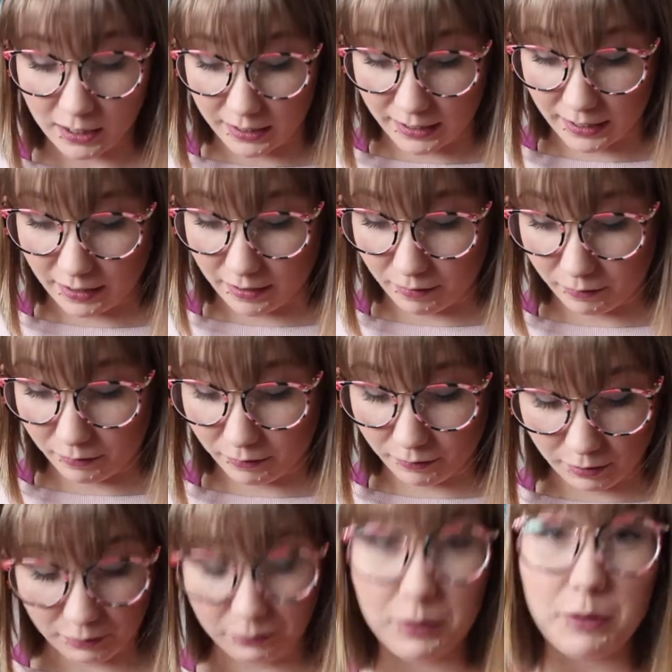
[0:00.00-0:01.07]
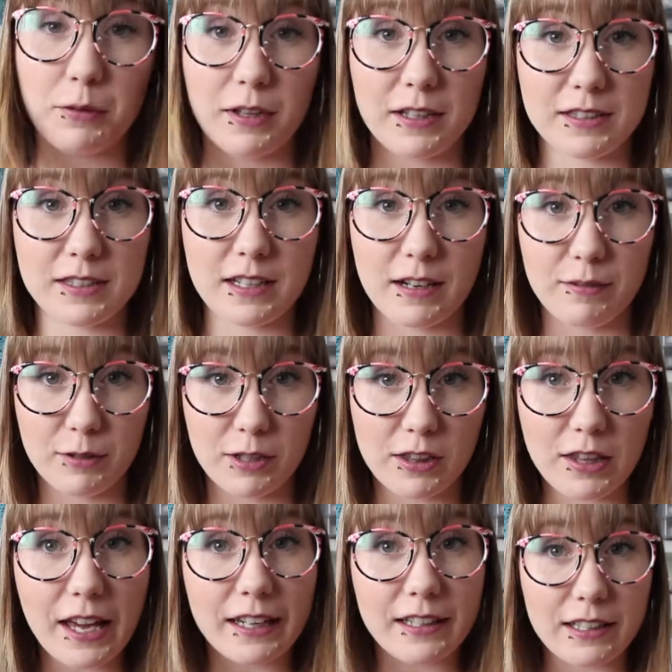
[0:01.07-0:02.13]
I have a few things that I've
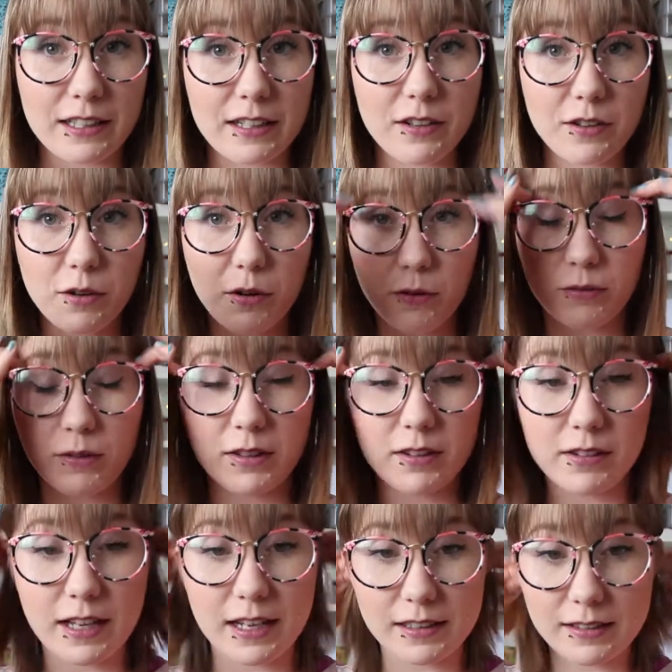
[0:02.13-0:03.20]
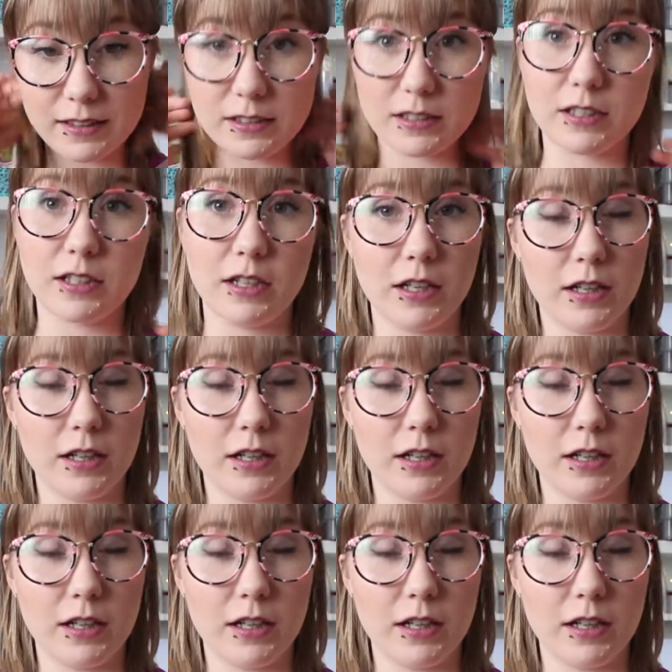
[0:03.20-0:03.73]
collected over the last